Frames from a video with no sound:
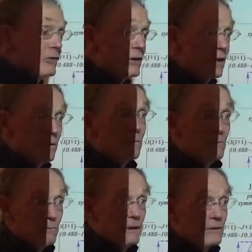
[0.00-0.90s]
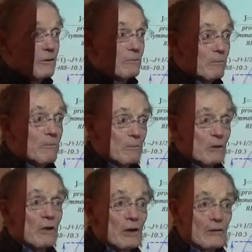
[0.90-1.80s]
Does that make
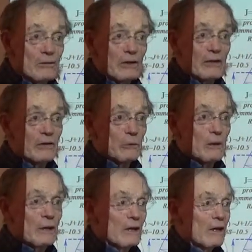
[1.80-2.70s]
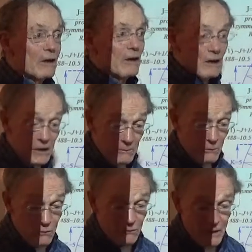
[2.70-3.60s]
enough sense that we can
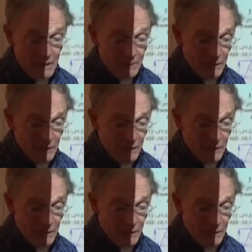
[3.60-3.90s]
move on?